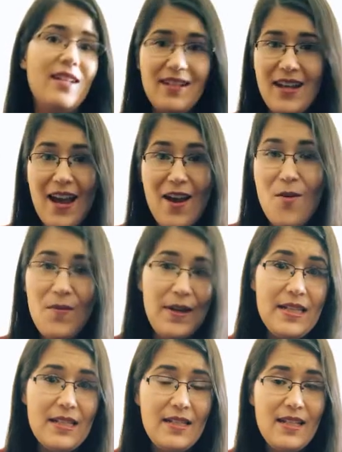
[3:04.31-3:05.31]
I always
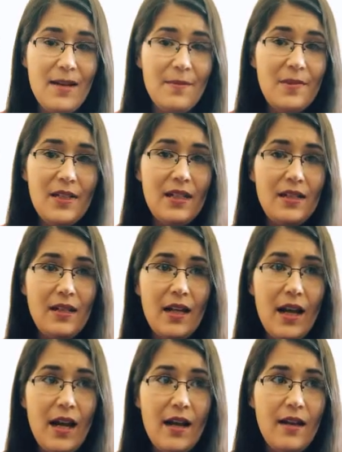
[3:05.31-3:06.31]
attempt
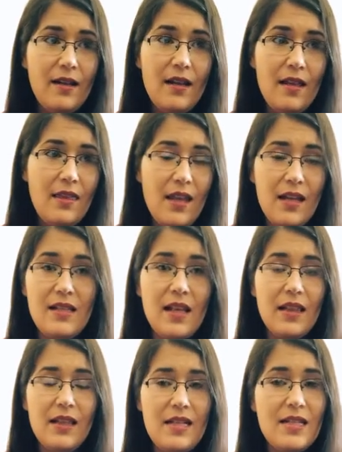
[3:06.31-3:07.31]
things at
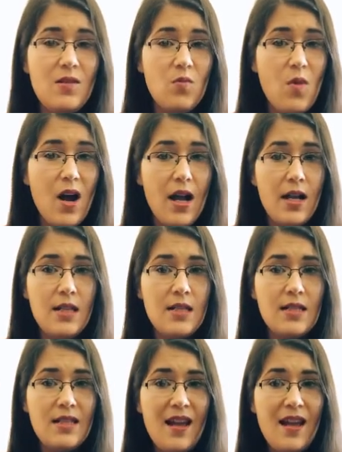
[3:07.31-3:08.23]
least once.